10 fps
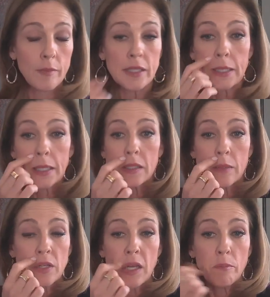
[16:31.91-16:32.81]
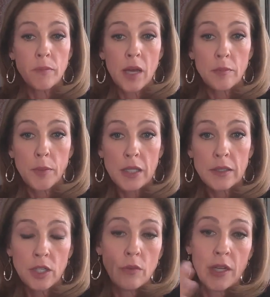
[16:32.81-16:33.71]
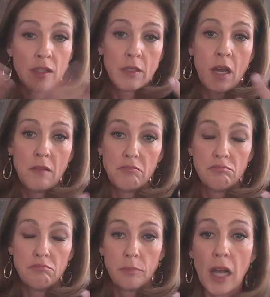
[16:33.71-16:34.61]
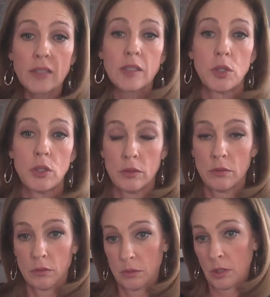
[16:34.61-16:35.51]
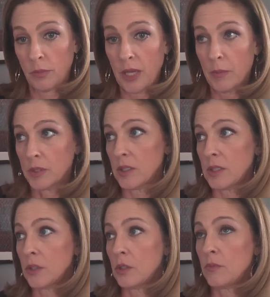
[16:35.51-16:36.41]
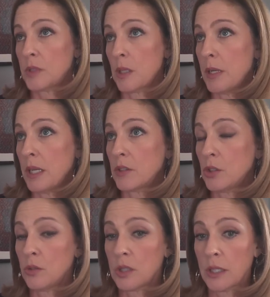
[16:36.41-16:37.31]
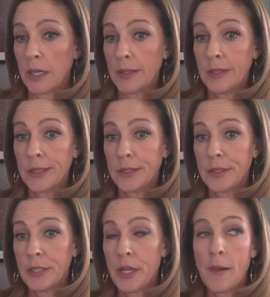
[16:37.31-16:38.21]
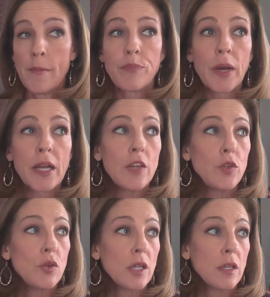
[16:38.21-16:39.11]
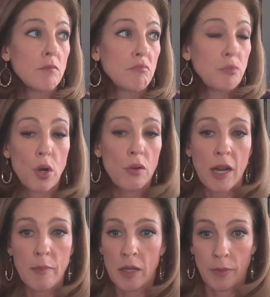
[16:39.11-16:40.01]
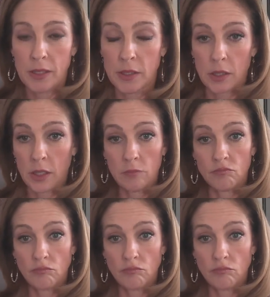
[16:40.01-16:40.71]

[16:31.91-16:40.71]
I'm not saying it's not impo you know that it's not possible to be able to steal somebody else use the gun, but if you can program it basically